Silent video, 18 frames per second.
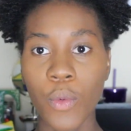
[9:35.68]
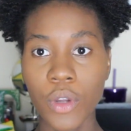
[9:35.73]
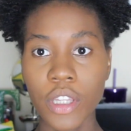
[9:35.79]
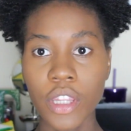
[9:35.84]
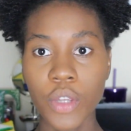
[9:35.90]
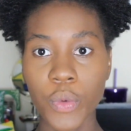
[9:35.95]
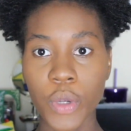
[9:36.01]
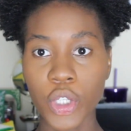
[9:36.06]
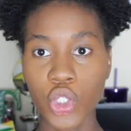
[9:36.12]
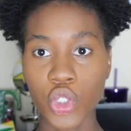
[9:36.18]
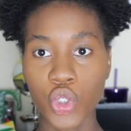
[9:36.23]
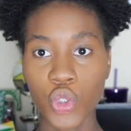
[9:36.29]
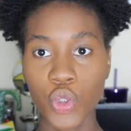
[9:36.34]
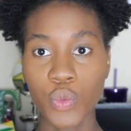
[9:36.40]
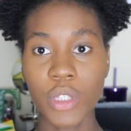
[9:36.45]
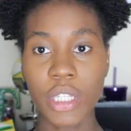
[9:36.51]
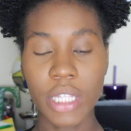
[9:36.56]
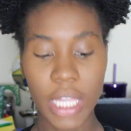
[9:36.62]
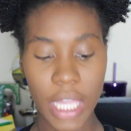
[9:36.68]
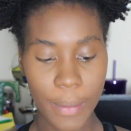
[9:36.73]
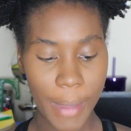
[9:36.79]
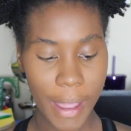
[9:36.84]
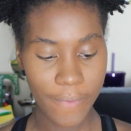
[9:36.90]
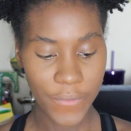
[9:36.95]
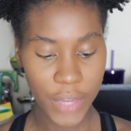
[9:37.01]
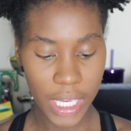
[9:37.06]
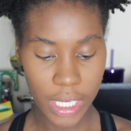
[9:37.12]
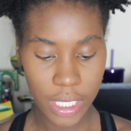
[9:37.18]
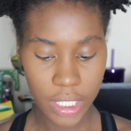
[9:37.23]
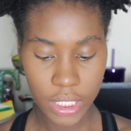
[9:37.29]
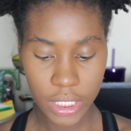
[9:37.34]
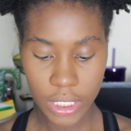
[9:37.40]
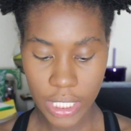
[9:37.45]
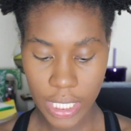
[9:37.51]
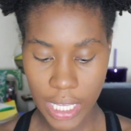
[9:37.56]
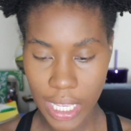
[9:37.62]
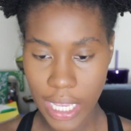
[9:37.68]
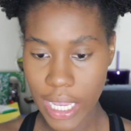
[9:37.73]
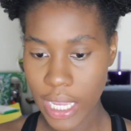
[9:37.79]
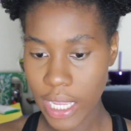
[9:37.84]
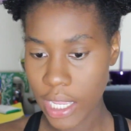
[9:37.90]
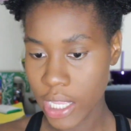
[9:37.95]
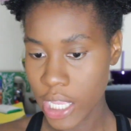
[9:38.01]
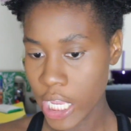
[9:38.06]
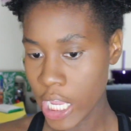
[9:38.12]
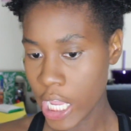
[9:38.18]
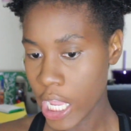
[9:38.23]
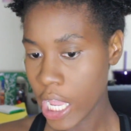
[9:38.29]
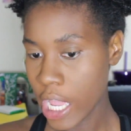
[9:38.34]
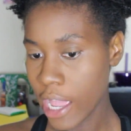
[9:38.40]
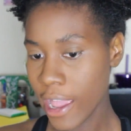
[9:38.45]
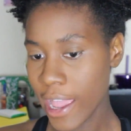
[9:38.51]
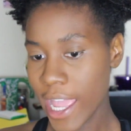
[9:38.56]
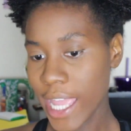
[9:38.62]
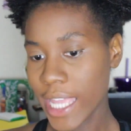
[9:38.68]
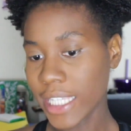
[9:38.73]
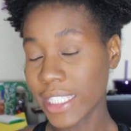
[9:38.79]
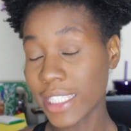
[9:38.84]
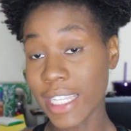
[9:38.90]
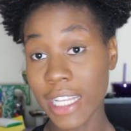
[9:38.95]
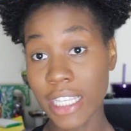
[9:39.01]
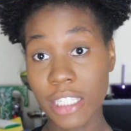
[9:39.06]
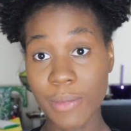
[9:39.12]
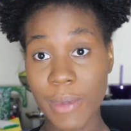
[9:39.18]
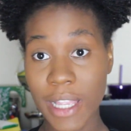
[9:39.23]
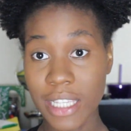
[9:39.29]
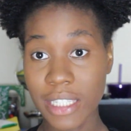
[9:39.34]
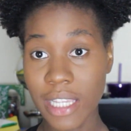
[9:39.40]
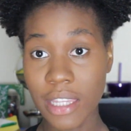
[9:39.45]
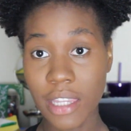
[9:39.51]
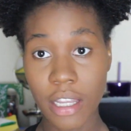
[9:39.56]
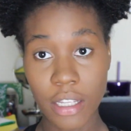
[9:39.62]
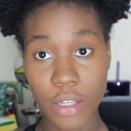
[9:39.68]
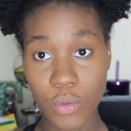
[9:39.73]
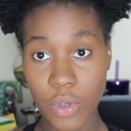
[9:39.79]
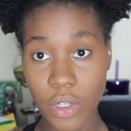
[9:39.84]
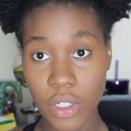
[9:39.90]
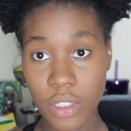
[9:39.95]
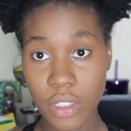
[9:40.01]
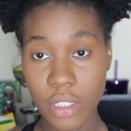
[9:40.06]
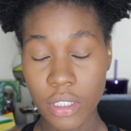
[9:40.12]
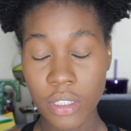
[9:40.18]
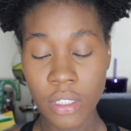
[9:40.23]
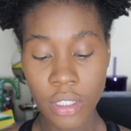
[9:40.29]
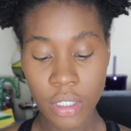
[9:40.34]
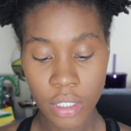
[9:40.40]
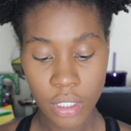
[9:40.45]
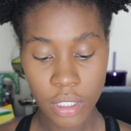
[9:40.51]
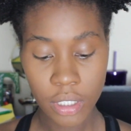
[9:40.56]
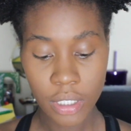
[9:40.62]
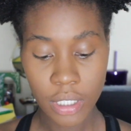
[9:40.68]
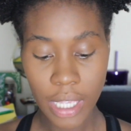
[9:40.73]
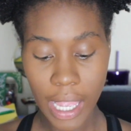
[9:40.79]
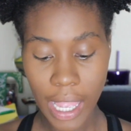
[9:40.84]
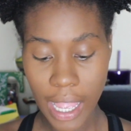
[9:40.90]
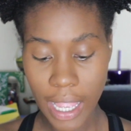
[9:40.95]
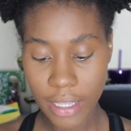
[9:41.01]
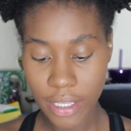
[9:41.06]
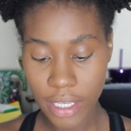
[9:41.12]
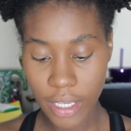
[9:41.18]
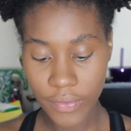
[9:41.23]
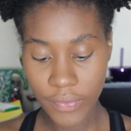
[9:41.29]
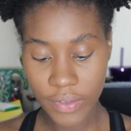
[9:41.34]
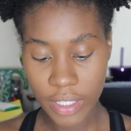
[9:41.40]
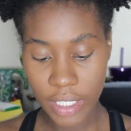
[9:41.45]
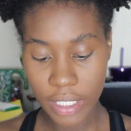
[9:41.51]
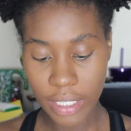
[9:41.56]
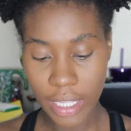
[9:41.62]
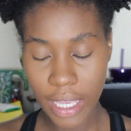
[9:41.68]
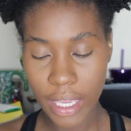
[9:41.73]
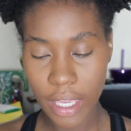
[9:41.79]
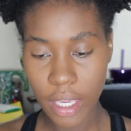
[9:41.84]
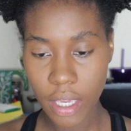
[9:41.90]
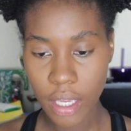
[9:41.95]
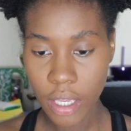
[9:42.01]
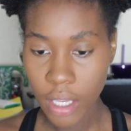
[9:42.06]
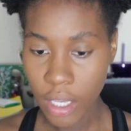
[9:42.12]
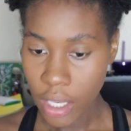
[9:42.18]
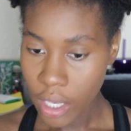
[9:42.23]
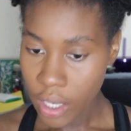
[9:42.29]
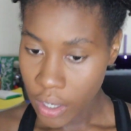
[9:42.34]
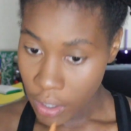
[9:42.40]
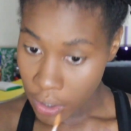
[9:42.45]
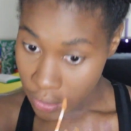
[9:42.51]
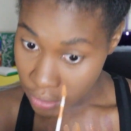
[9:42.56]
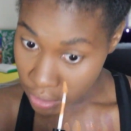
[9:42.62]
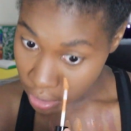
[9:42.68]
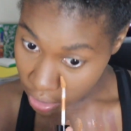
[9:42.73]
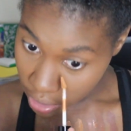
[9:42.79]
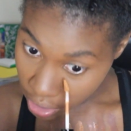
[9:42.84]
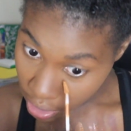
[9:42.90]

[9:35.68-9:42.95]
I went in the restroom to look at my face, and it's not as bad as I thought it was. I definitely like the